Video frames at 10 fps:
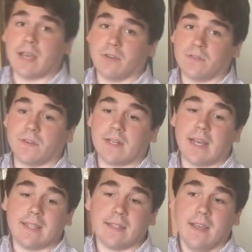That was very
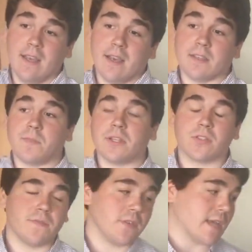nice.
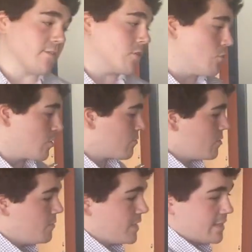Especially if you have a corner
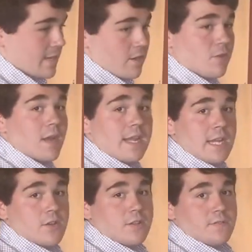room, this area right
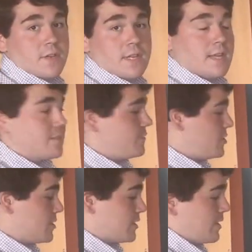here is very nice if you
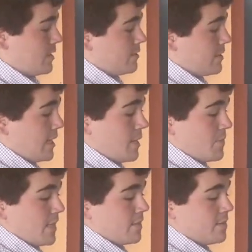just set it up
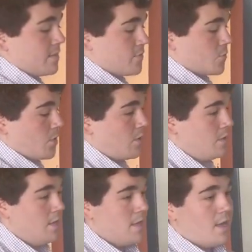against this
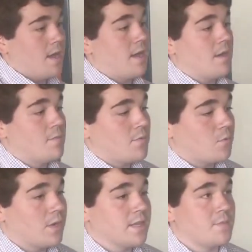wall. But
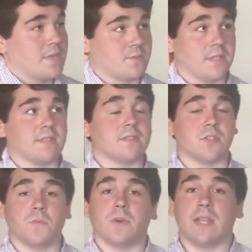one of the best places
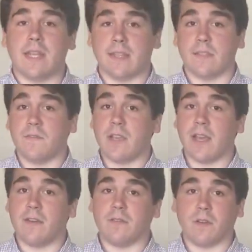to put it is if you
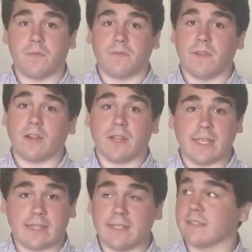have a
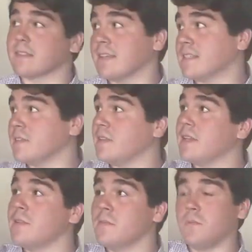fairly decent sized
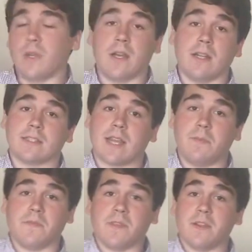TV, put it on
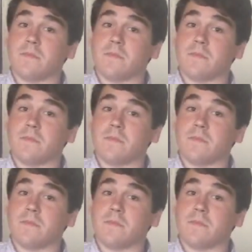top of here.